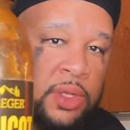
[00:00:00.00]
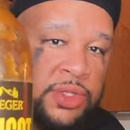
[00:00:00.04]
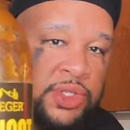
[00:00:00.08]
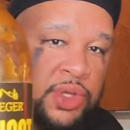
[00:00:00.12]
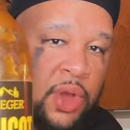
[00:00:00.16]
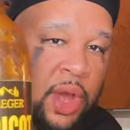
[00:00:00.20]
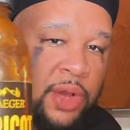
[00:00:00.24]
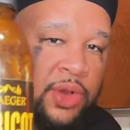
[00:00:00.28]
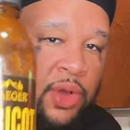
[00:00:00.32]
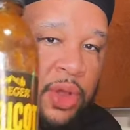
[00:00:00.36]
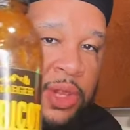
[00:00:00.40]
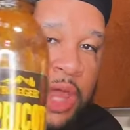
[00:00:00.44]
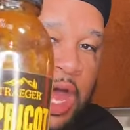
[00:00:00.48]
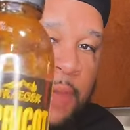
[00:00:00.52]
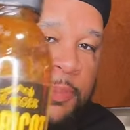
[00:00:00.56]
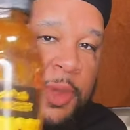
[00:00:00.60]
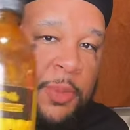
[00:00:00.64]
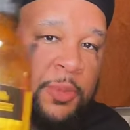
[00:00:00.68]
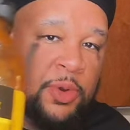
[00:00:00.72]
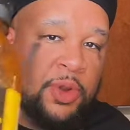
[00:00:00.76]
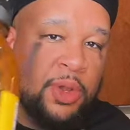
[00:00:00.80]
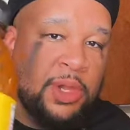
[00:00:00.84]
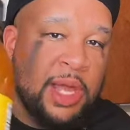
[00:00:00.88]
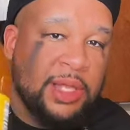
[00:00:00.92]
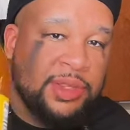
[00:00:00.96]
So I know a lot of
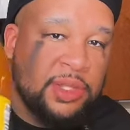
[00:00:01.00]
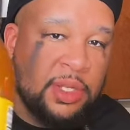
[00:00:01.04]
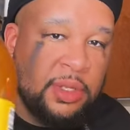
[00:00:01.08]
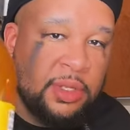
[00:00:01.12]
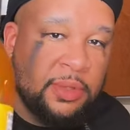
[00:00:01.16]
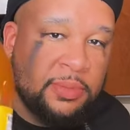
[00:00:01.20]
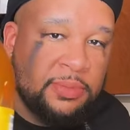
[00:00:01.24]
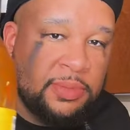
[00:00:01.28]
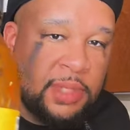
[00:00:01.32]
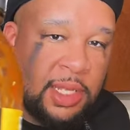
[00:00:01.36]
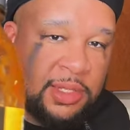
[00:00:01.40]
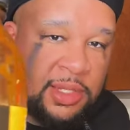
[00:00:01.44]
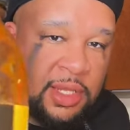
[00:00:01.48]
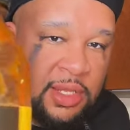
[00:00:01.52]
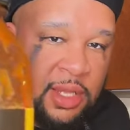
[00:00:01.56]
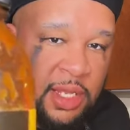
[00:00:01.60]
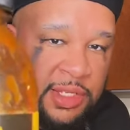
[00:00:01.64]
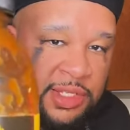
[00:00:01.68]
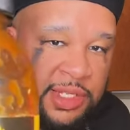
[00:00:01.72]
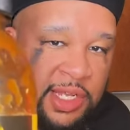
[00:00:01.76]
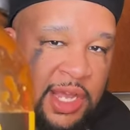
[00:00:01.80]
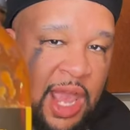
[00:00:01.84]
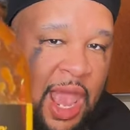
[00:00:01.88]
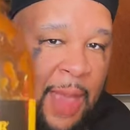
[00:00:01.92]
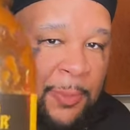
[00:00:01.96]
people don't like to, they,
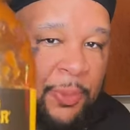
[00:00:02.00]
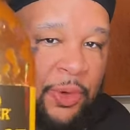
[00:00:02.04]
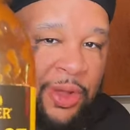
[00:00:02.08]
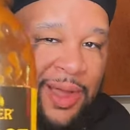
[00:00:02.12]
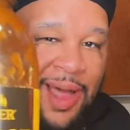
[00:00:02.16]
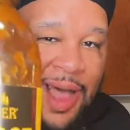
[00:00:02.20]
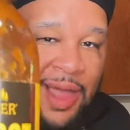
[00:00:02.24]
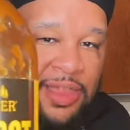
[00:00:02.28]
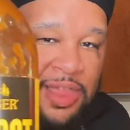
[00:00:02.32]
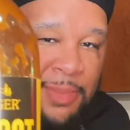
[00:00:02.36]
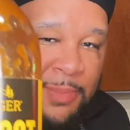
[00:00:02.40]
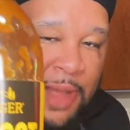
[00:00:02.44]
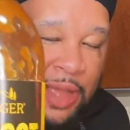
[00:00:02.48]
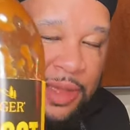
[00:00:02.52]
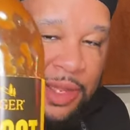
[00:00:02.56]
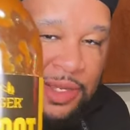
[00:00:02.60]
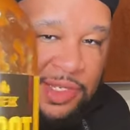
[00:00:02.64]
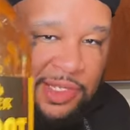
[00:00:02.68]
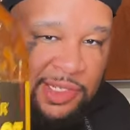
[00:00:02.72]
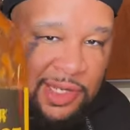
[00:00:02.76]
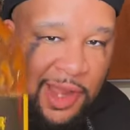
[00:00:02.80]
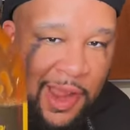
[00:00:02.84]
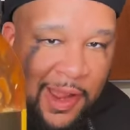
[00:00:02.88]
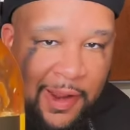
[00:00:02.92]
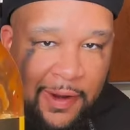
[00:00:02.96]
they see apricot, they might
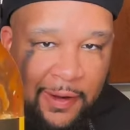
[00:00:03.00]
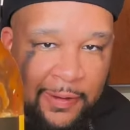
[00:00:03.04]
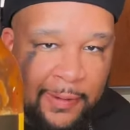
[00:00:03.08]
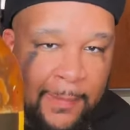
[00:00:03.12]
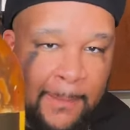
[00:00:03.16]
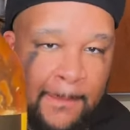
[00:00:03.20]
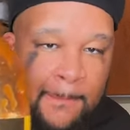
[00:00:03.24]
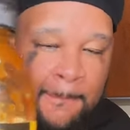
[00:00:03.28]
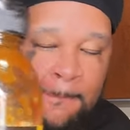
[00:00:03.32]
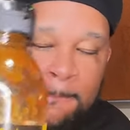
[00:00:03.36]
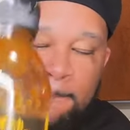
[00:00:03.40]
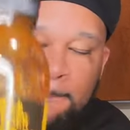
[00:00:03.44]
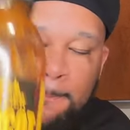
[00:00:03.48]
get scared.